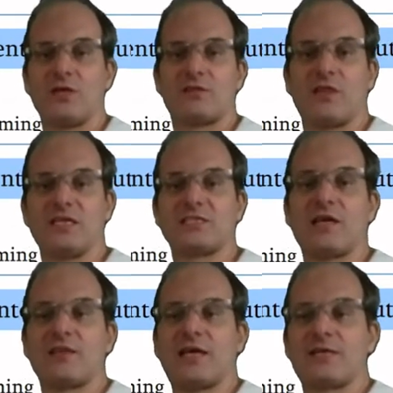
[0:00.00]
things
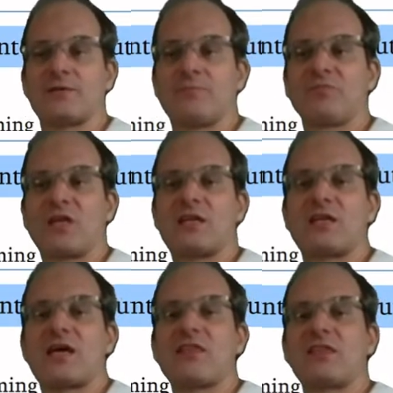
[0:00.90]
like that. And
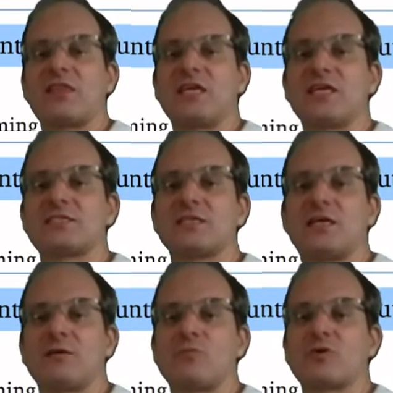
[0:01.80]
another thing is a
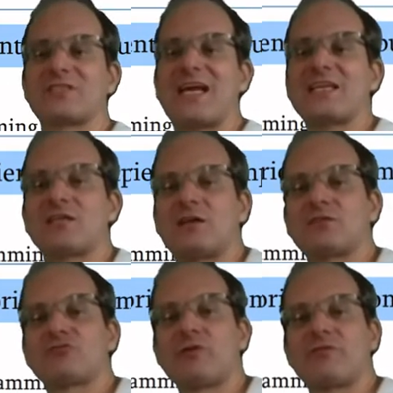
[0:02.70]
more
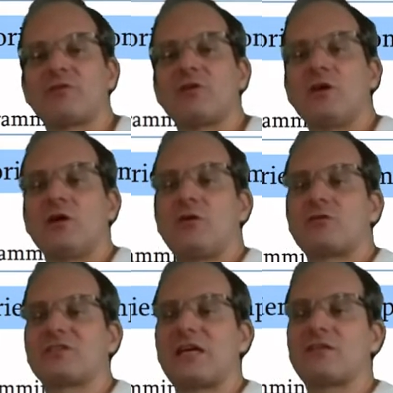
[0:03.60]
data-driven or
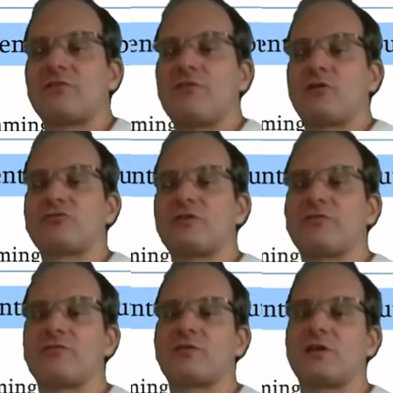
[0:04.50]
data
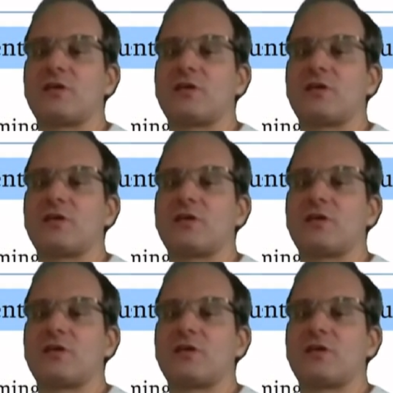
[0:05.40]
flow-driven